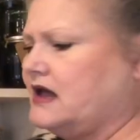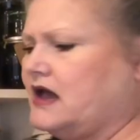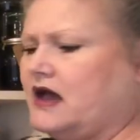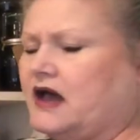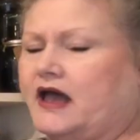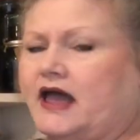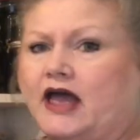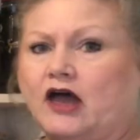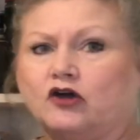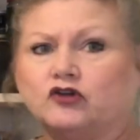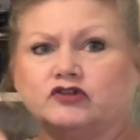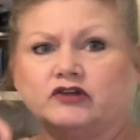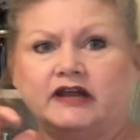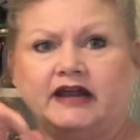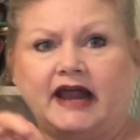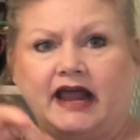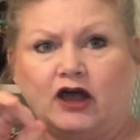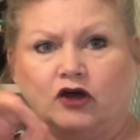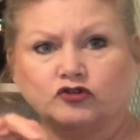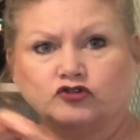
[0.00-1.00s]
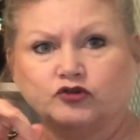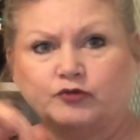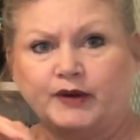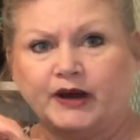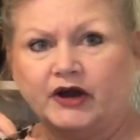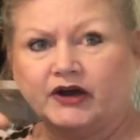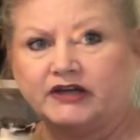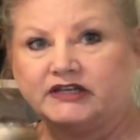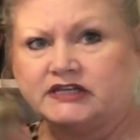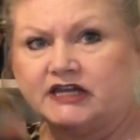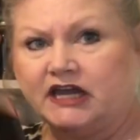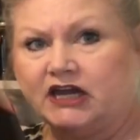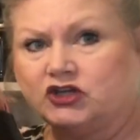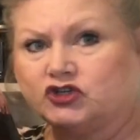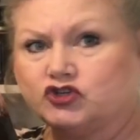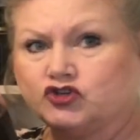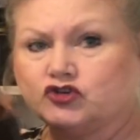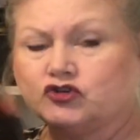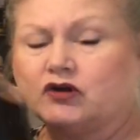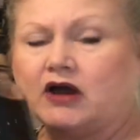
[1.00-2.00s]
an elderberry
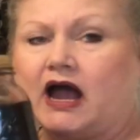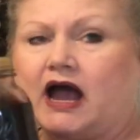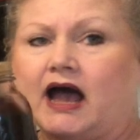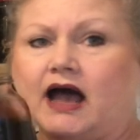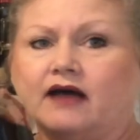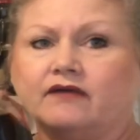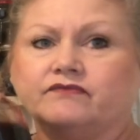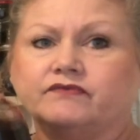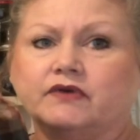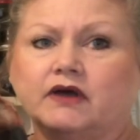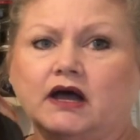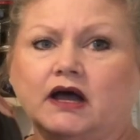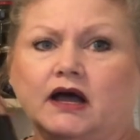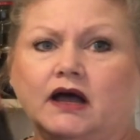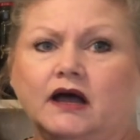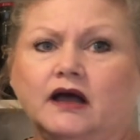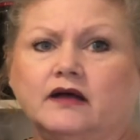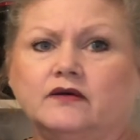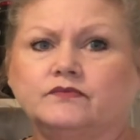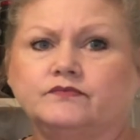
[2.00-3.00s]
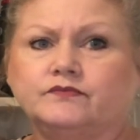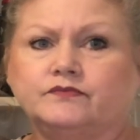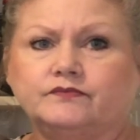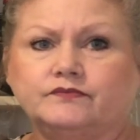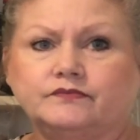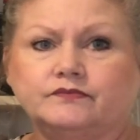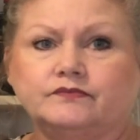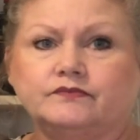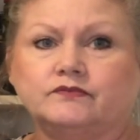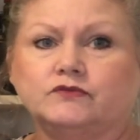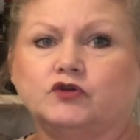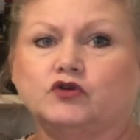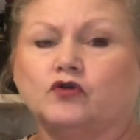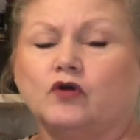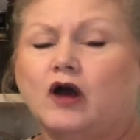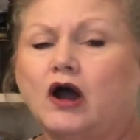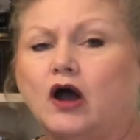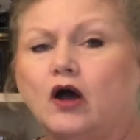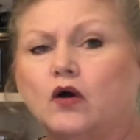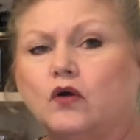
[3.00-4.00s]
tincture. I
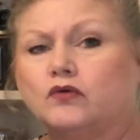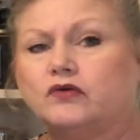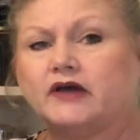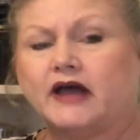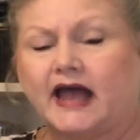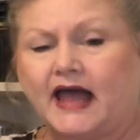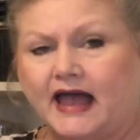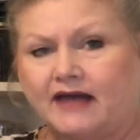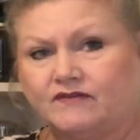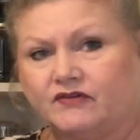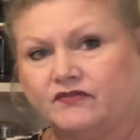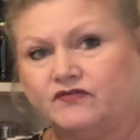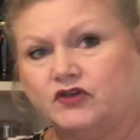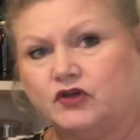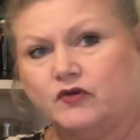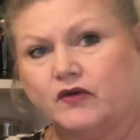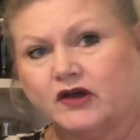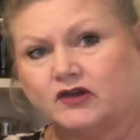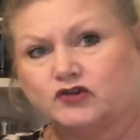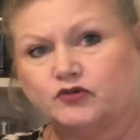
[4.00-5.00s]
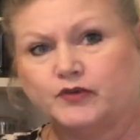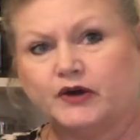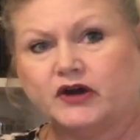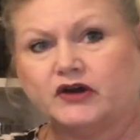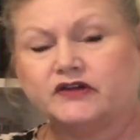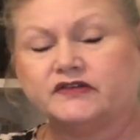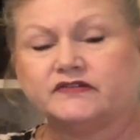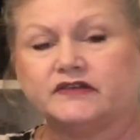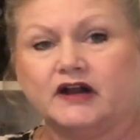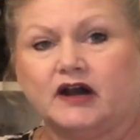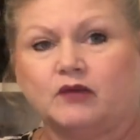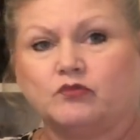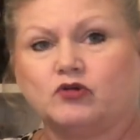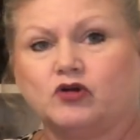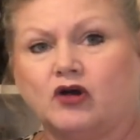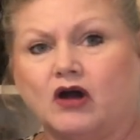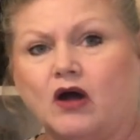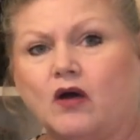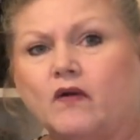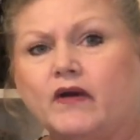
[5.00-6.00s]
have a few elderberries that I'm
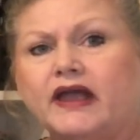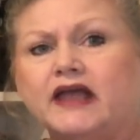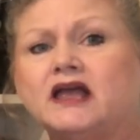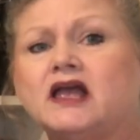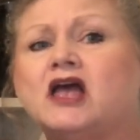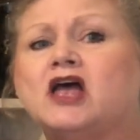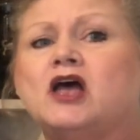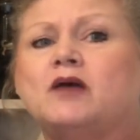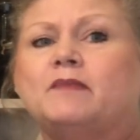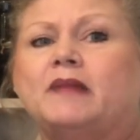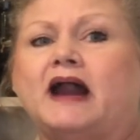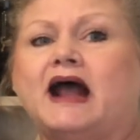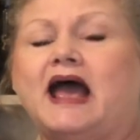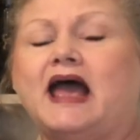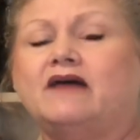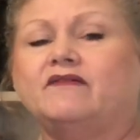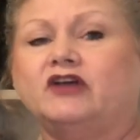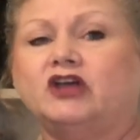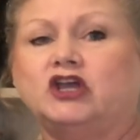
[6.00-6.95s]
growing, but I have a